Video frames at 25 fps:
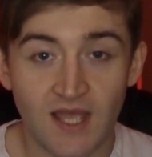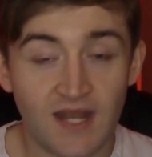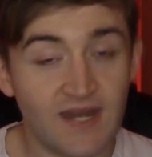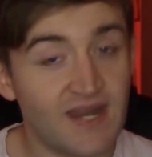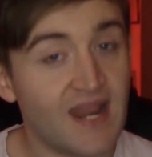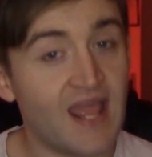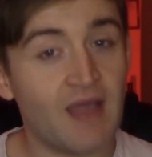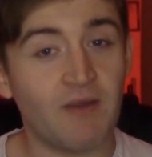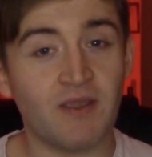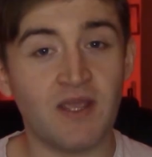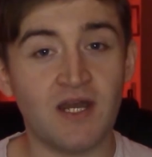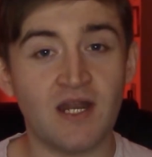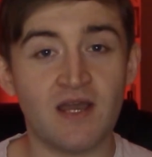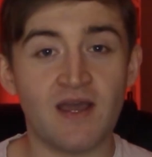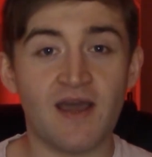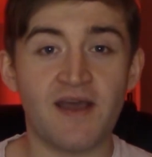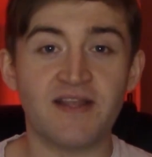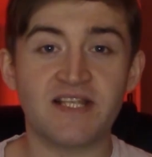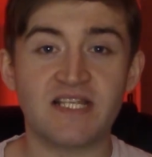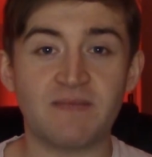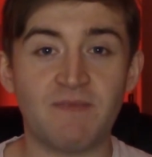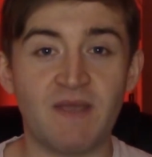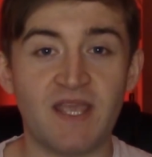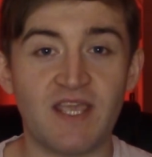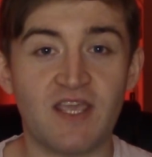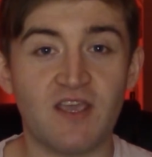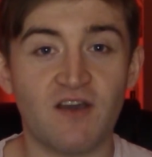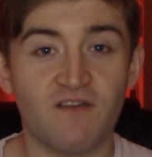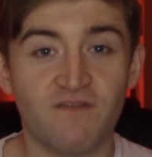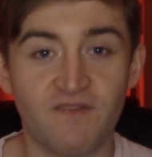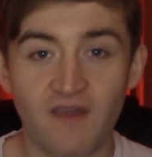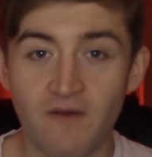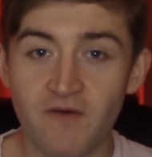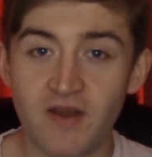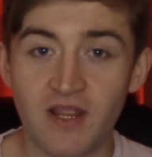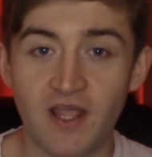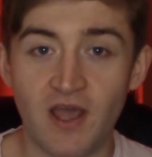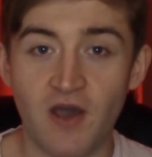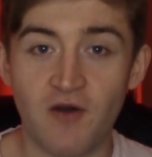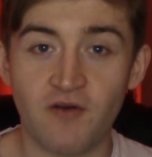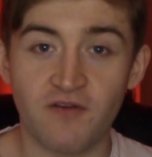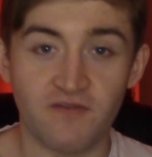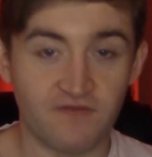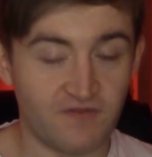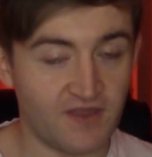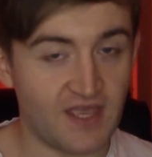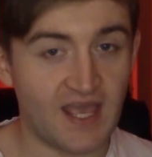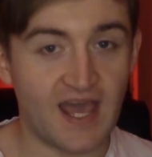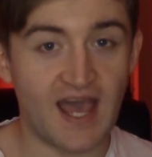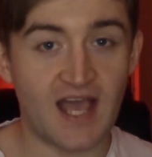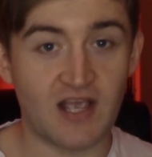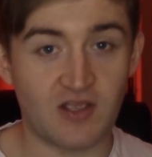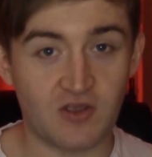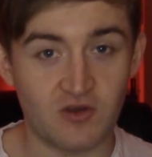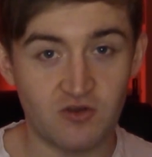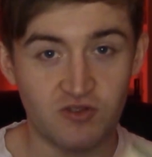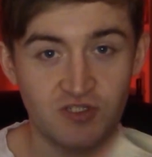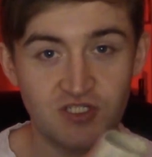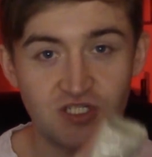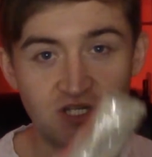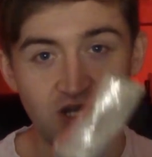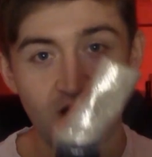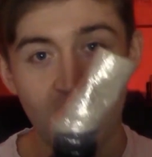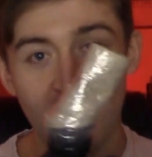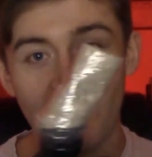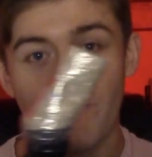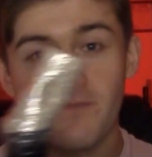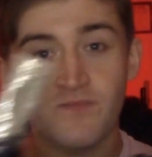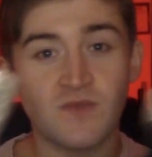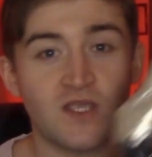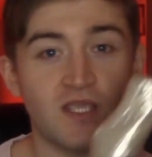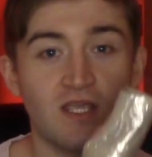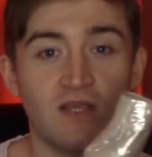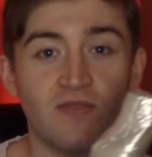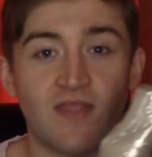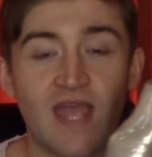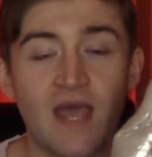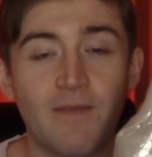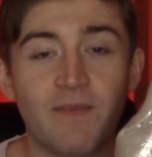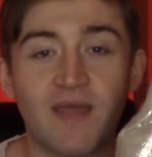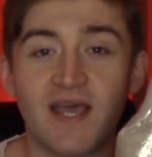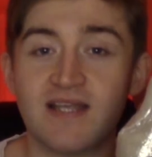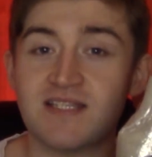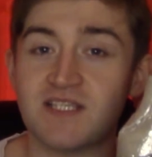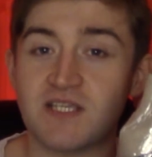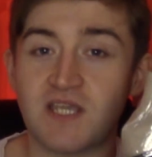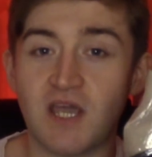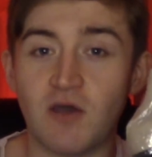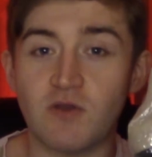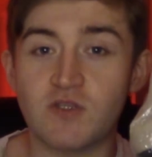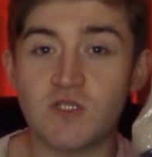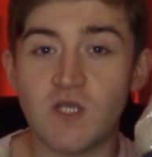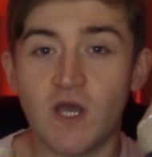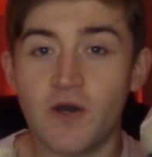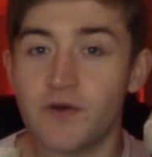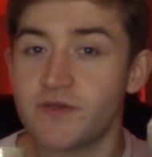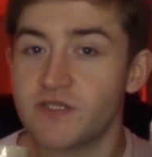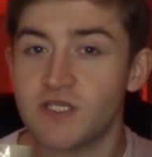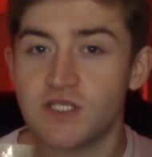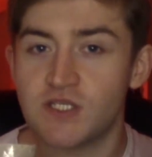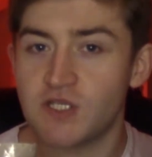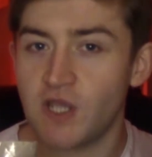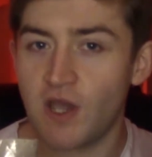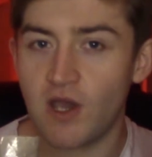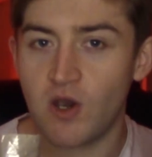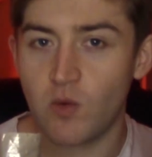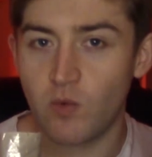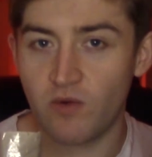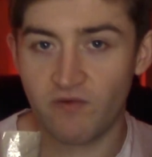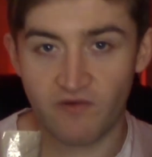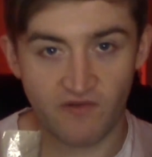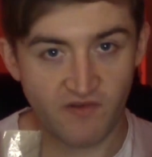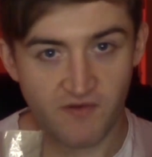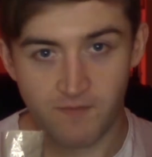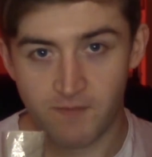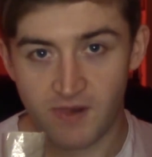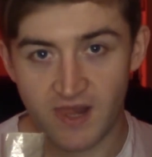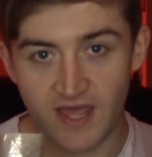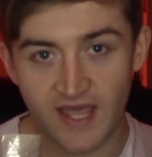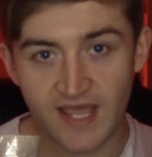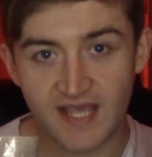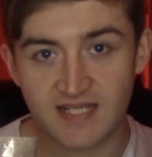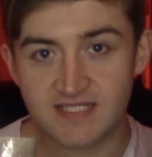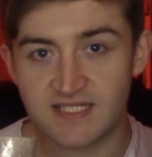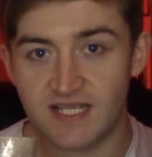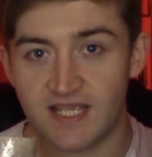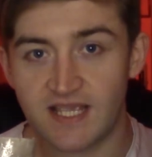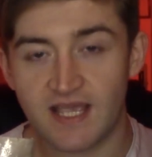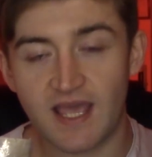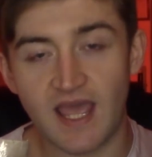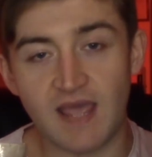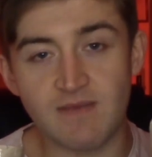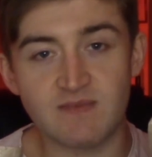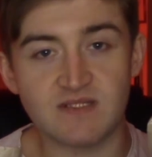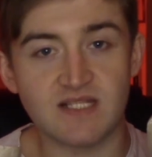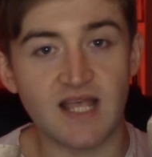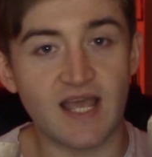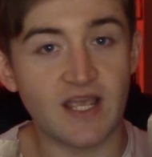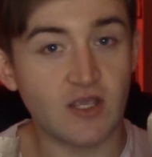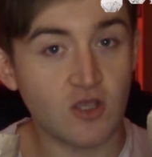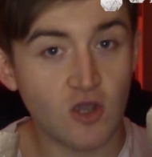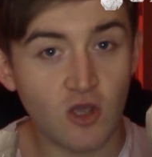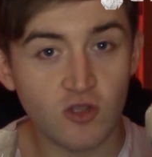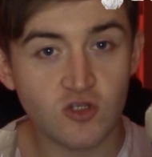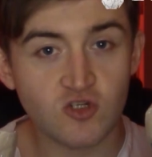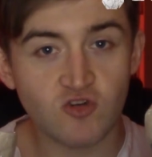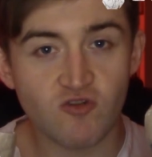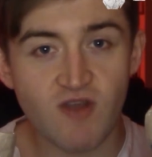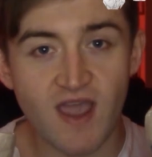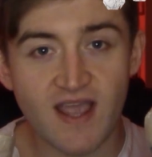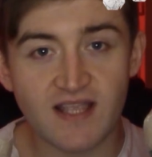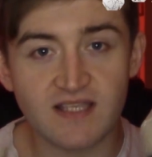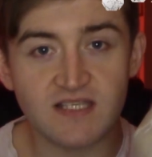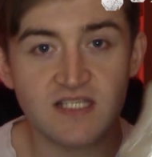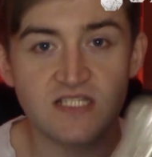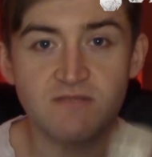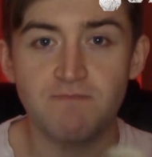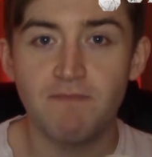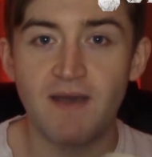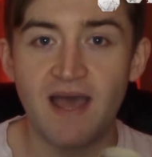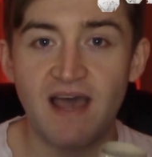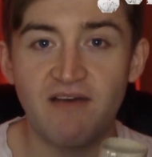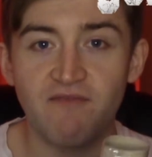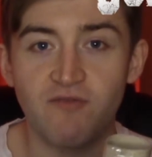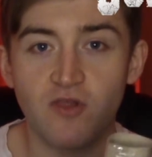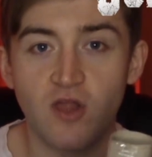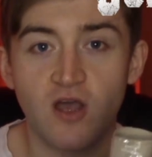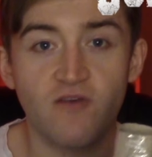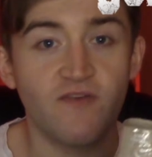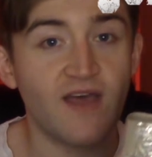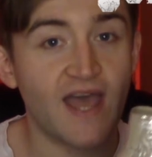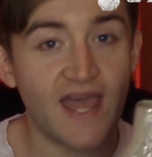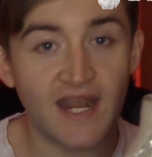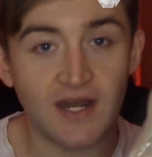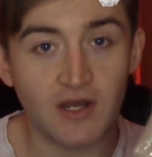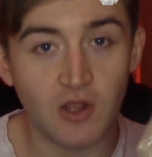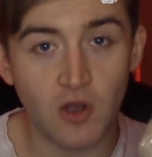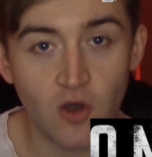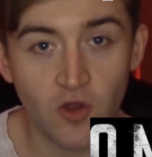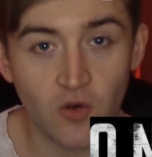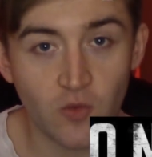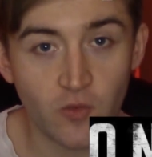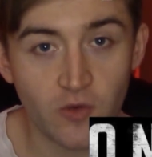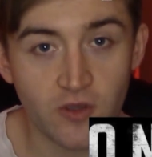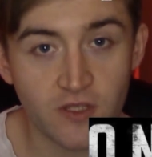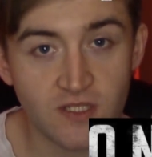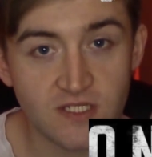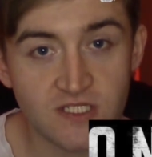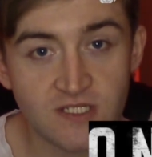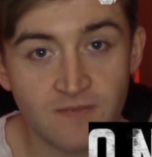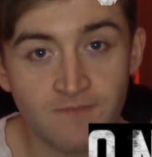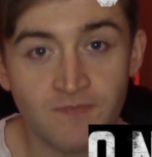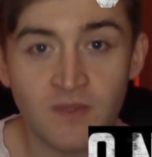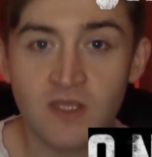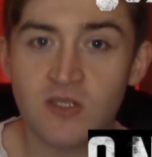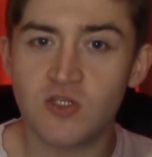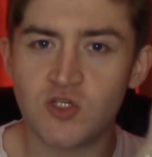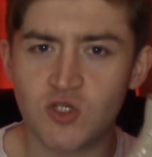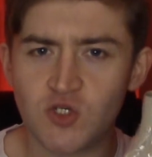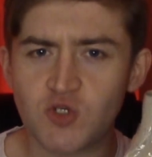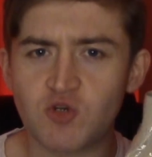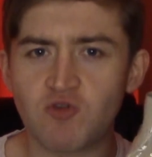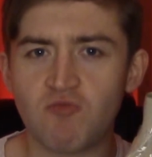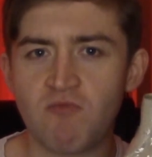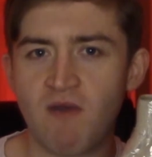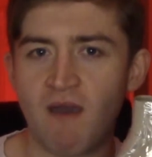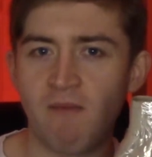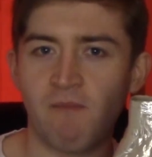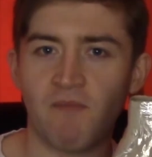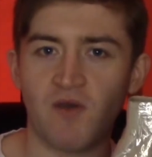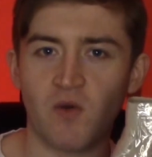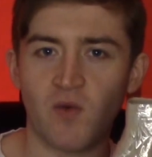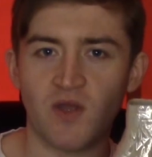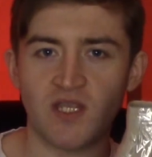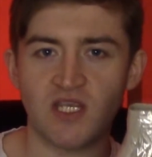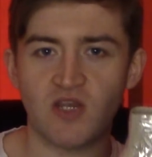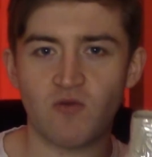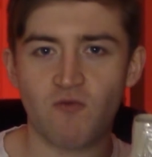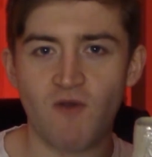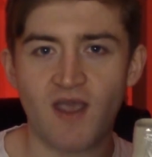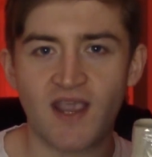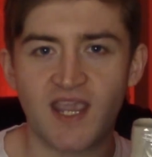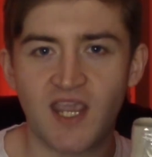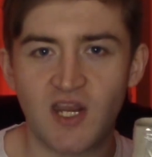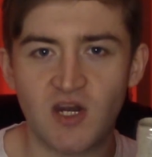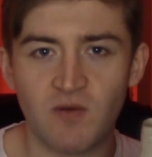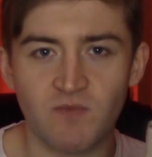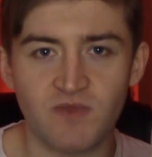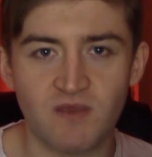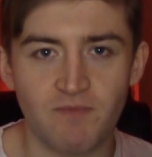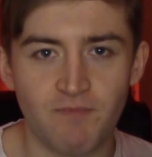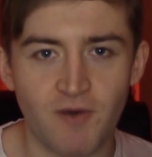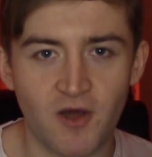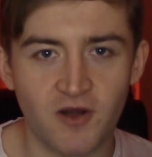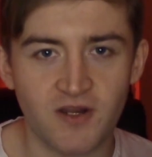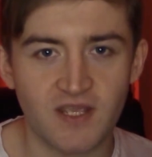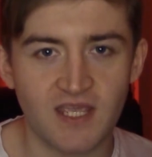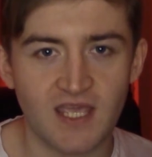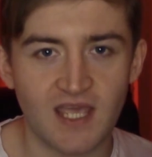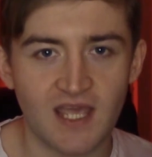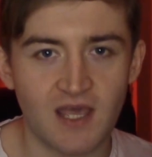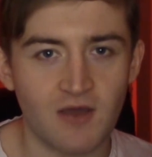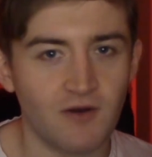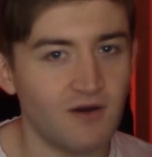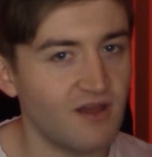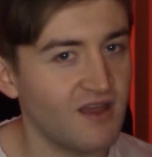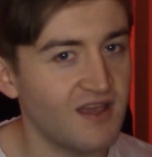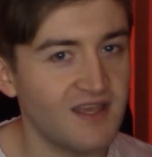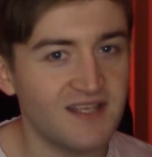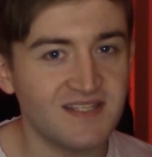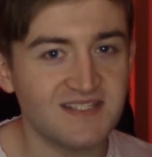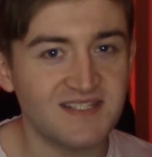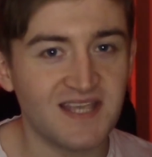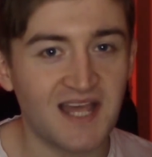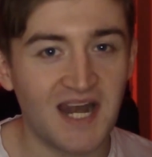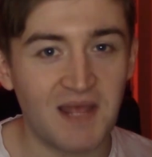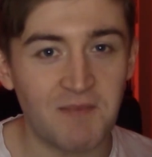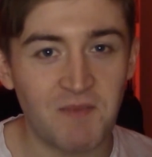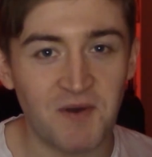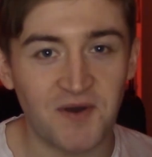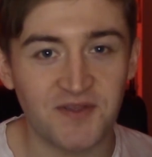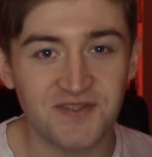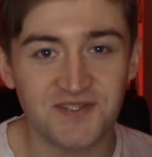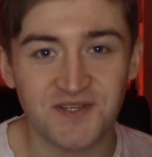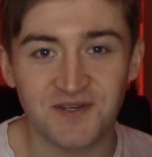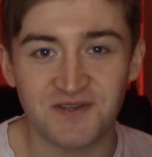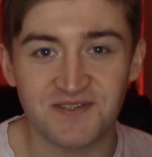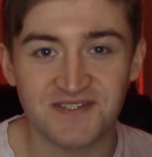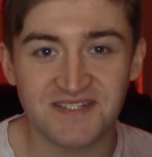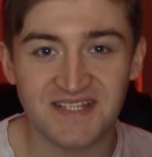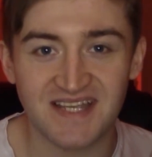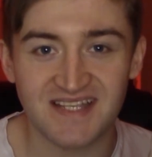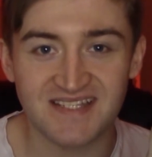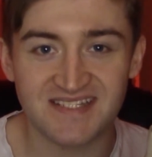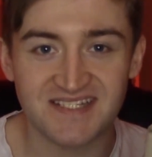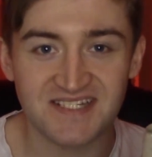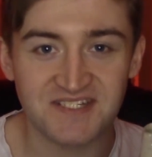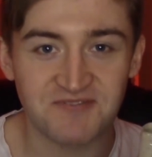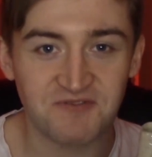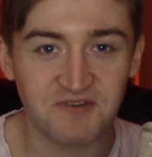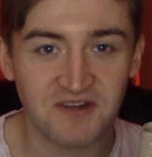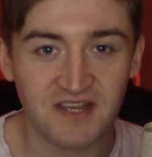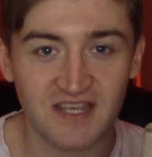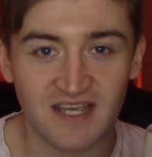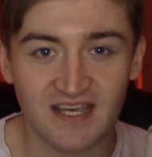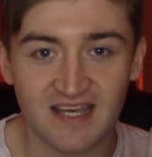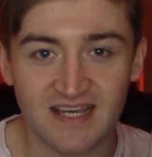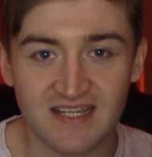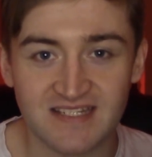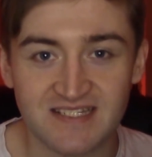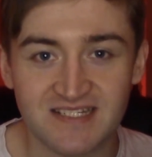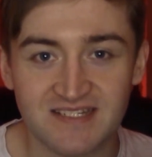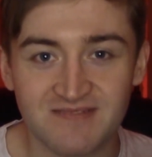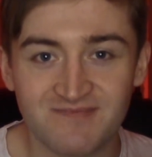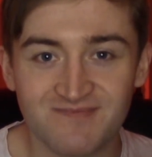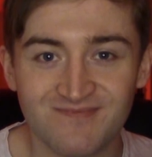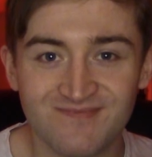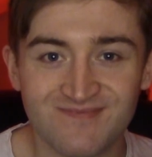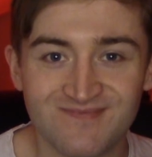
And now you know how to make your very own VR gun stock. You'll now be able to go toe to toe with other players in games like Contractors, Pavlov and onwards. Just remember, when you're racking up the body count, Talamo2 sends his regards.